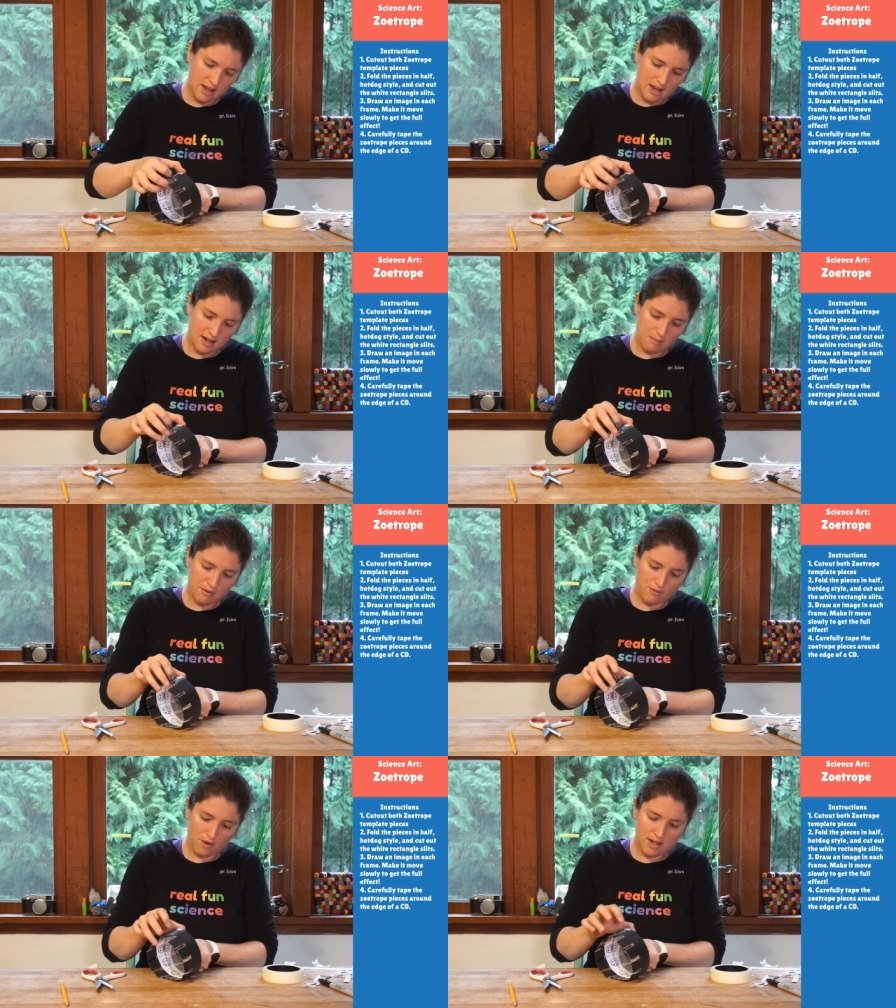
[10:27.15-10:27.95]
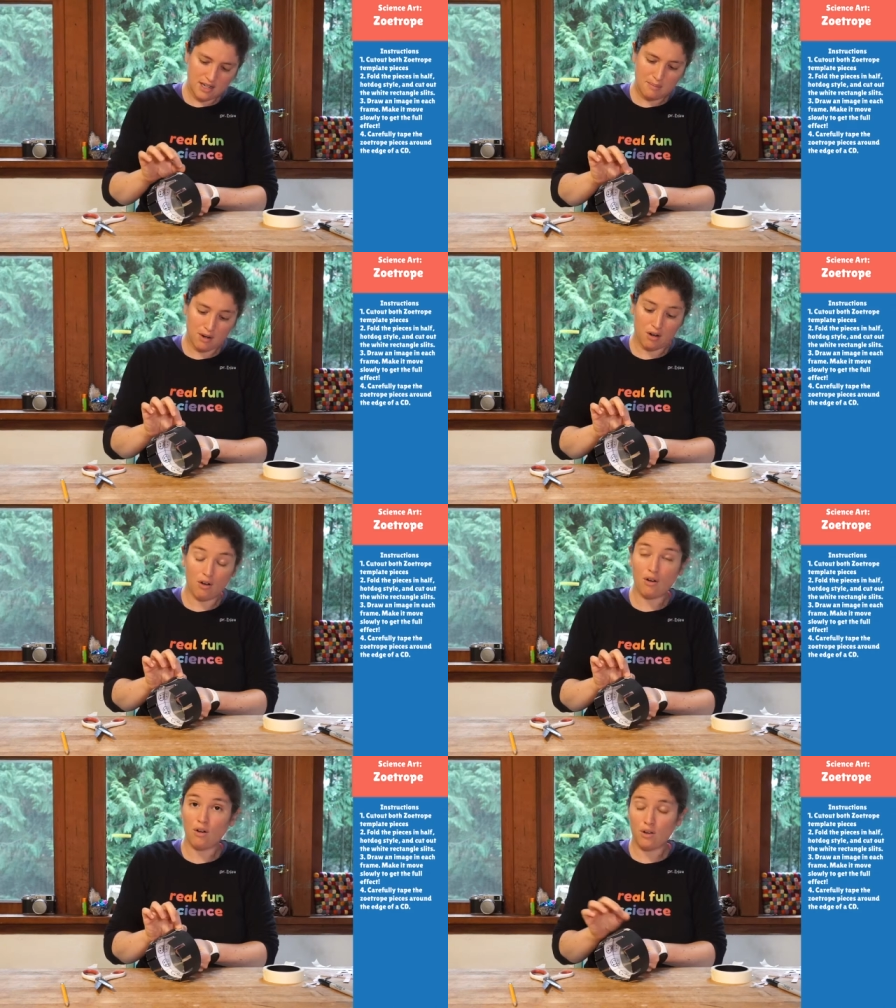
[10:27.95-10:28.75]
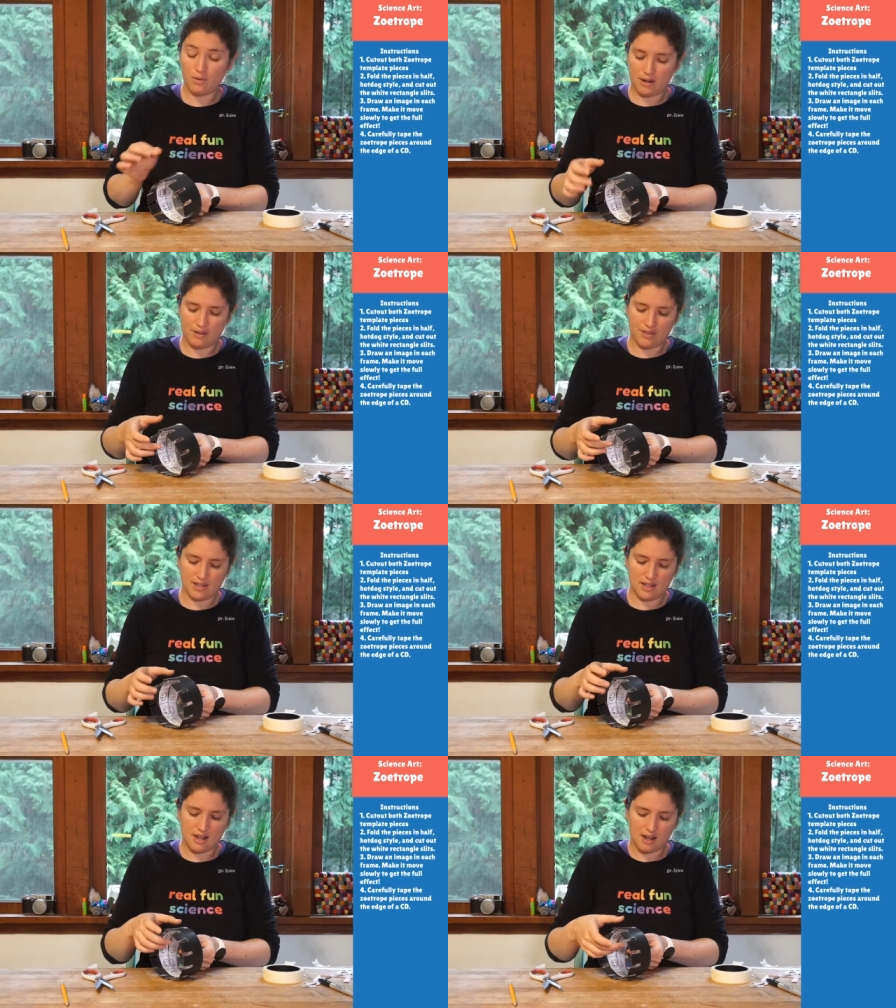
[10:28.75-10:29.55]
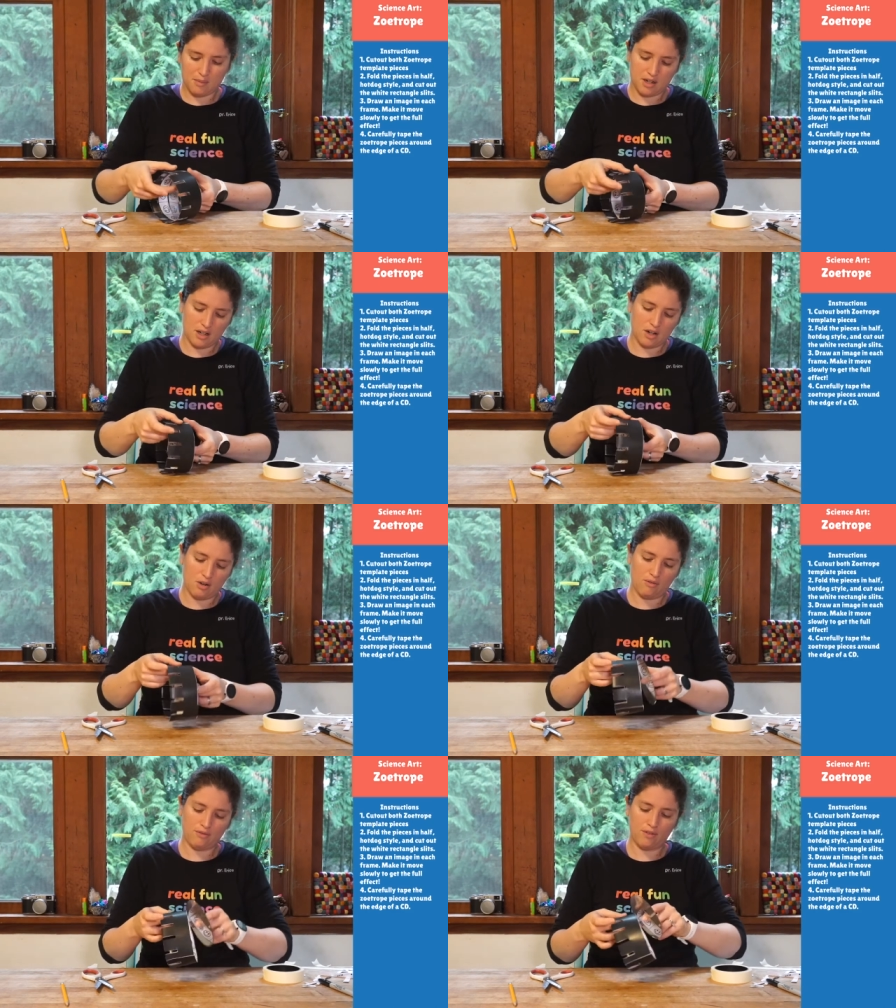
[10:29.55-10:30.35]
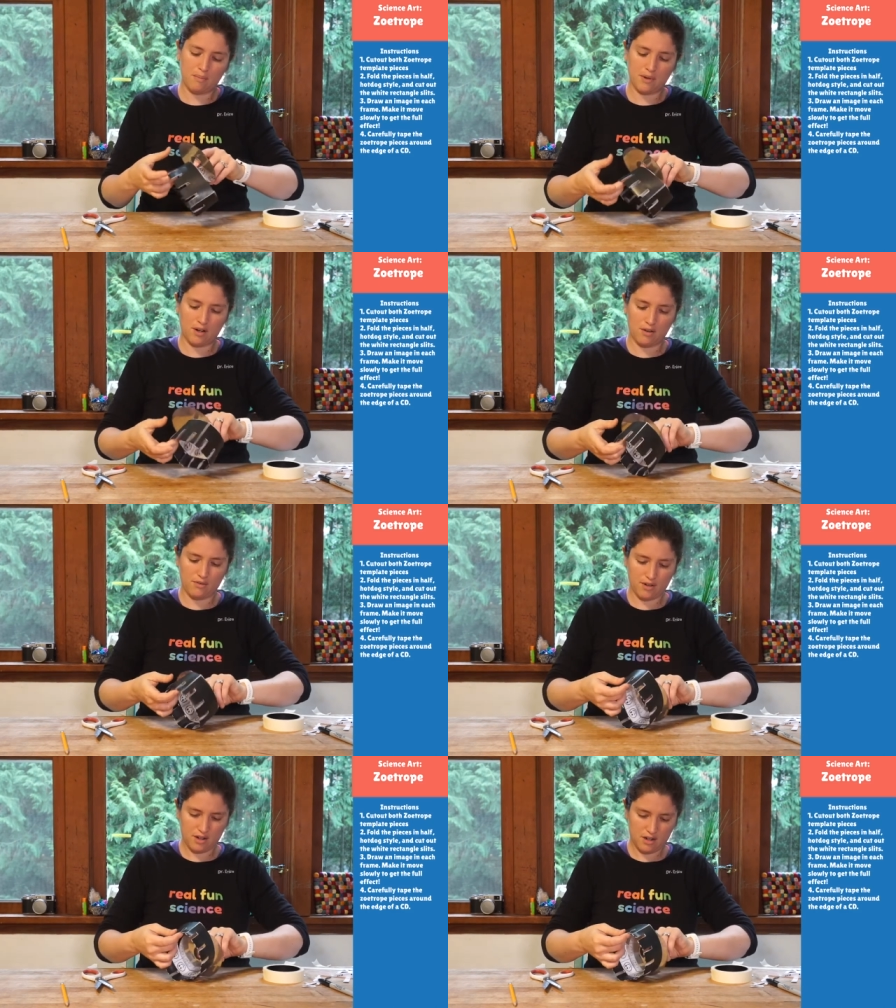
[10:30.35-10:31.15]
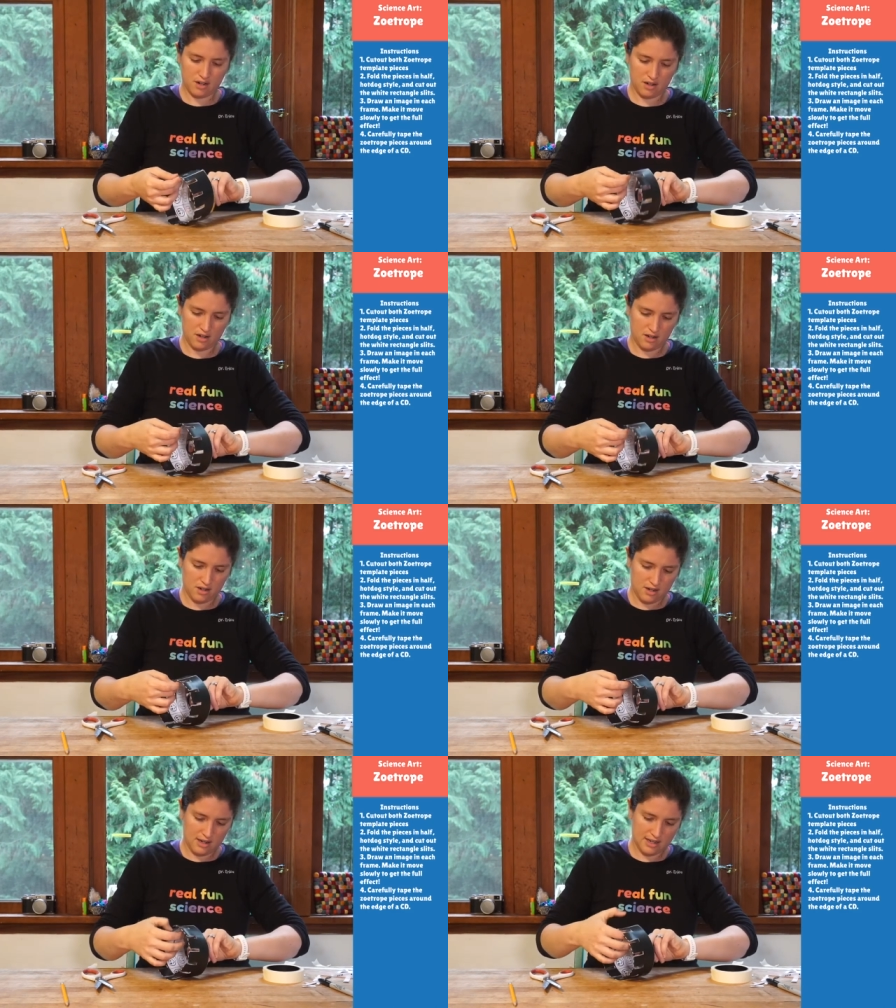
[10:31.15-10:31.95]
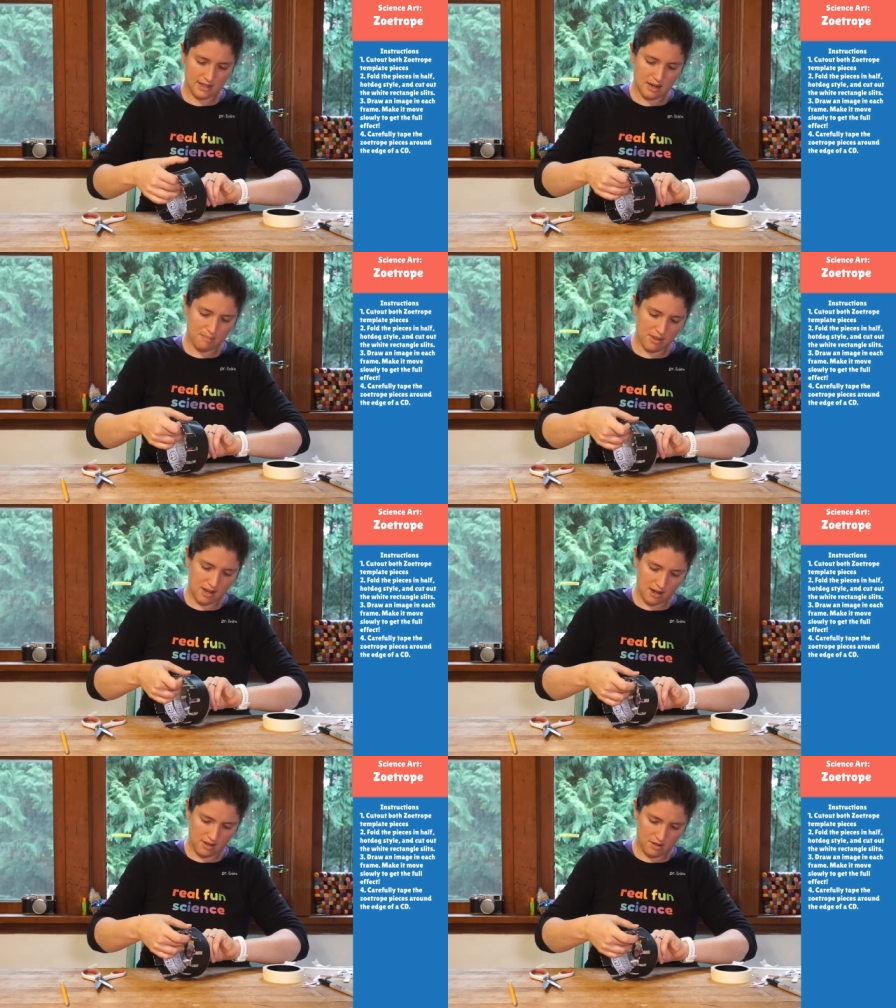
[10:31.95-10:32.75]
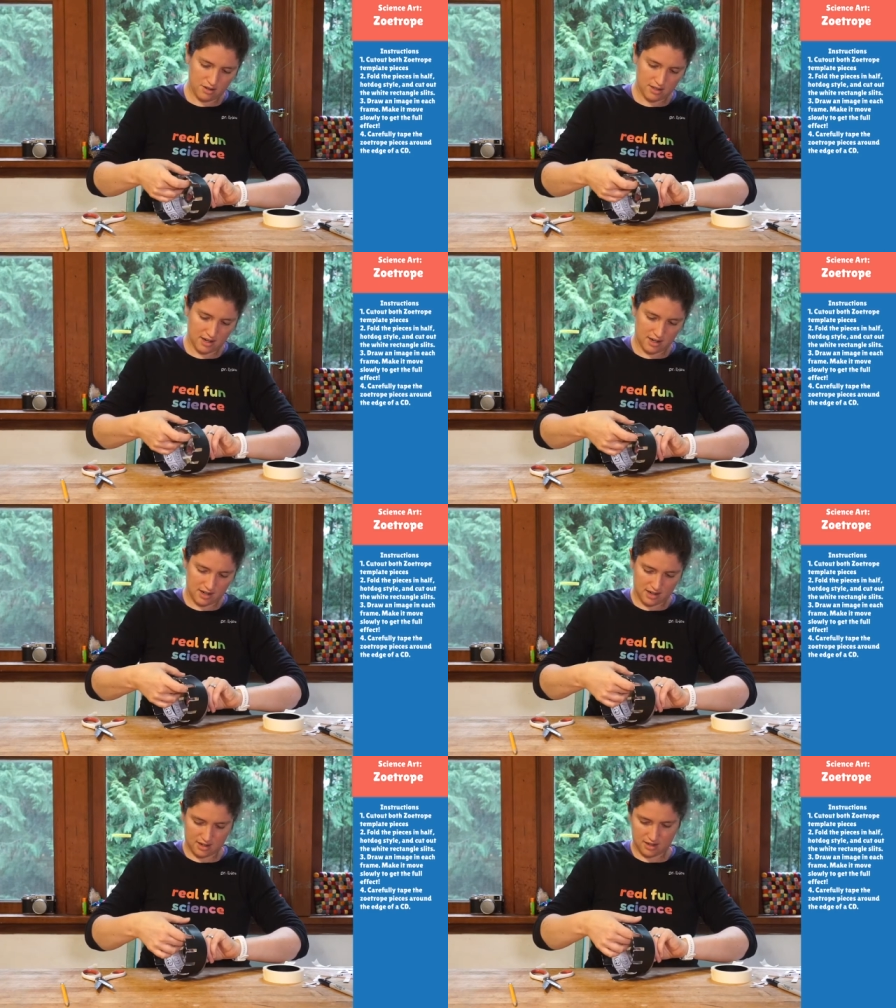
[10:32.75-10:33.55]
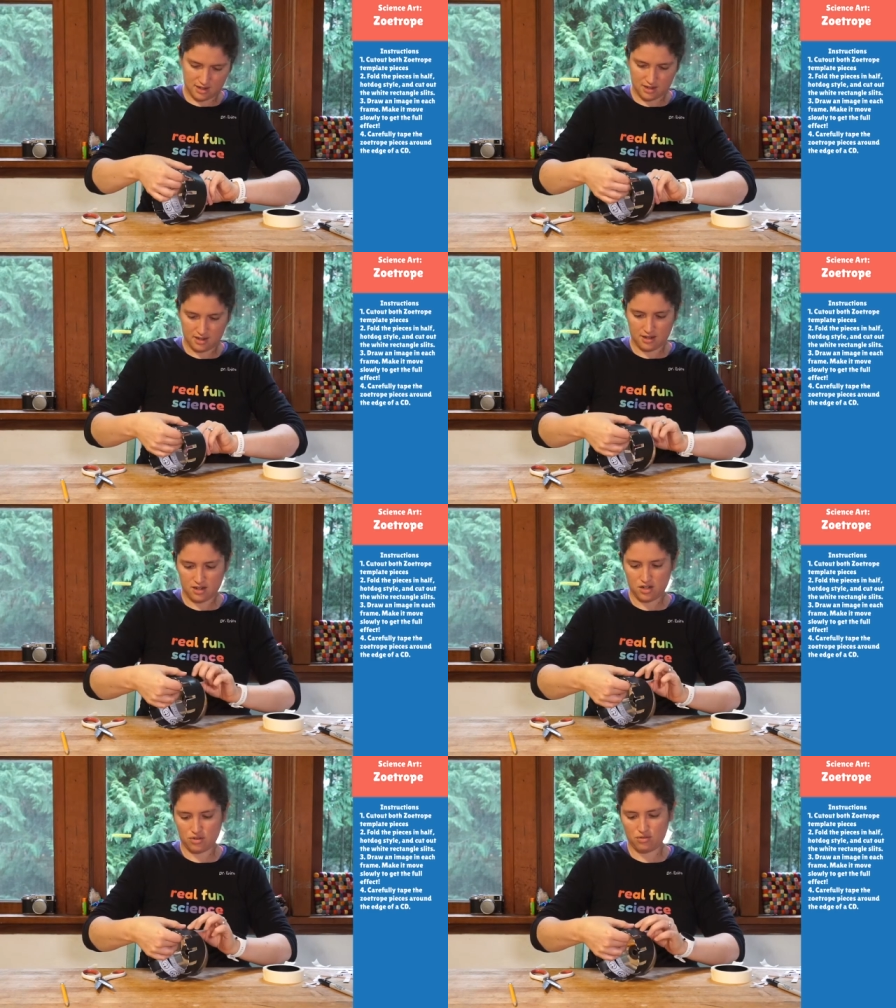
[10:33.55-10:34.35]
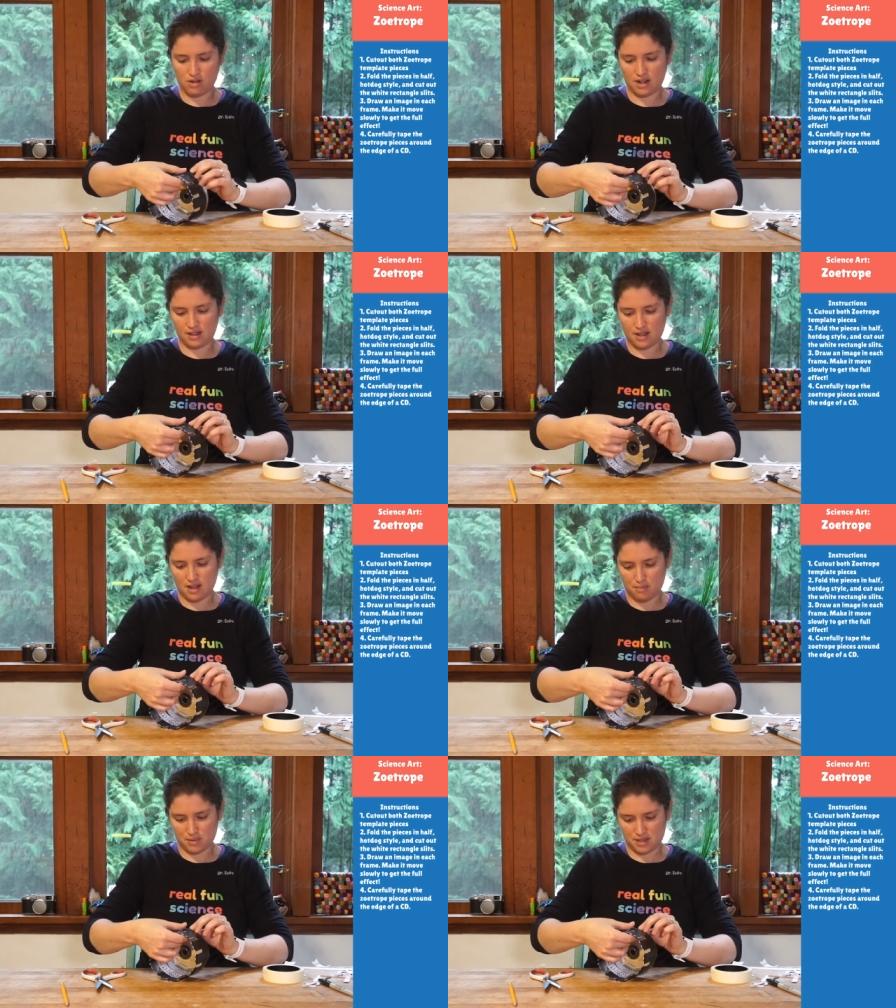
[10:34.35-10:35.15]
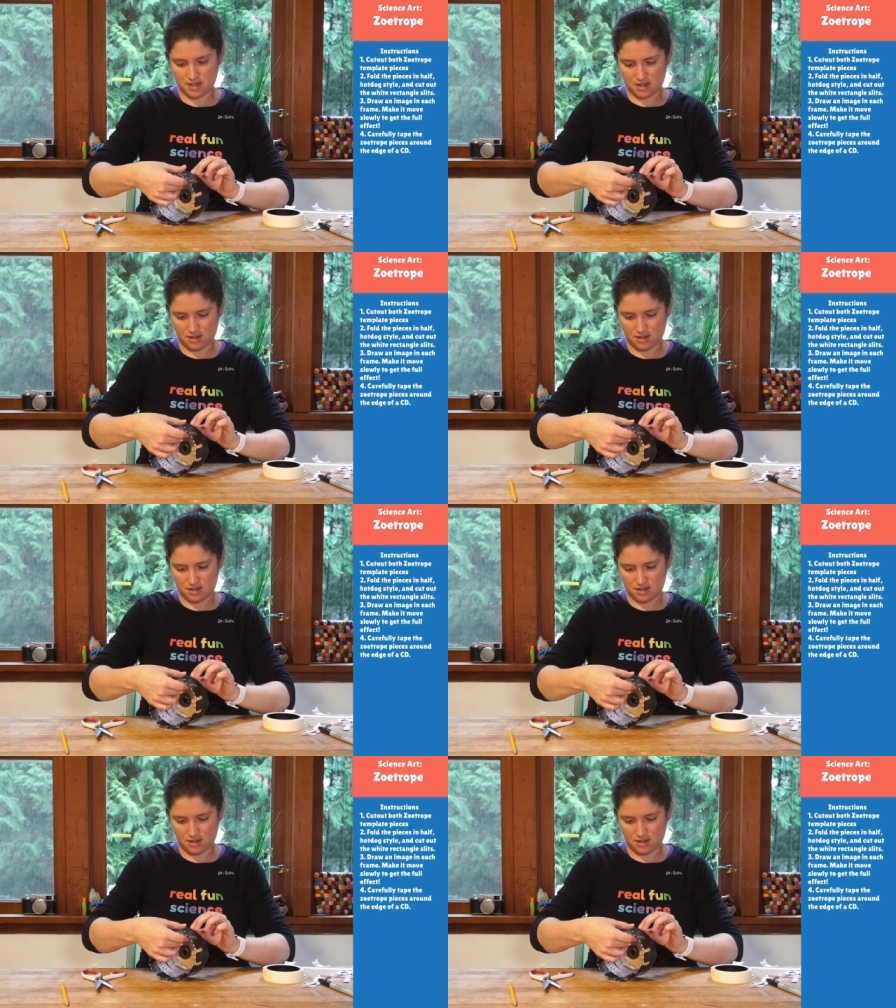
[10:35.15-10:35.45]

Now before I tape it all the way around the CD, I'm gonna go flip it over and tape the other side in directly opposite.